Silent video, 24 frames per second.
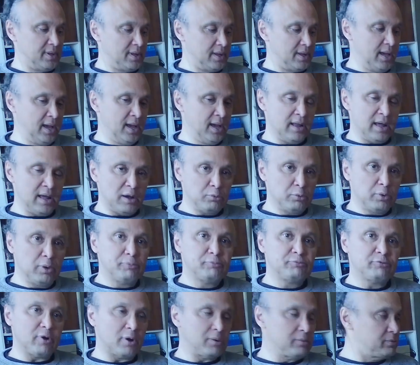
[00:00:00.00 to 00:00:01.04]
And I will
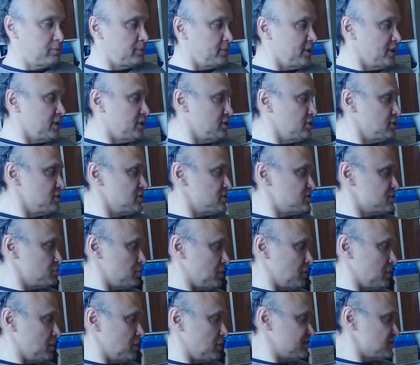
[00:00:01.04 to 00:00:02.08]
probably use
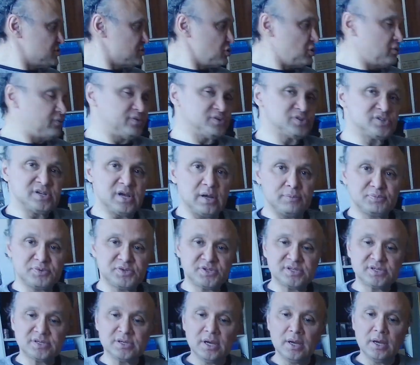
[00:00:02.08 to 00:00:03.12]
one of the servo
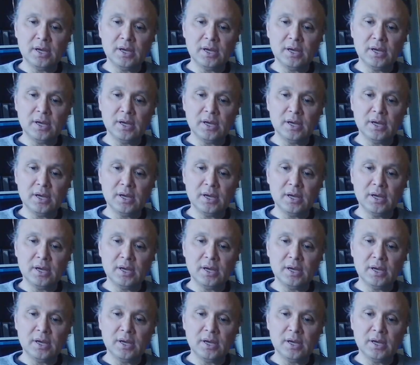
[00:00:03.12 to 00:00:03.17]
subs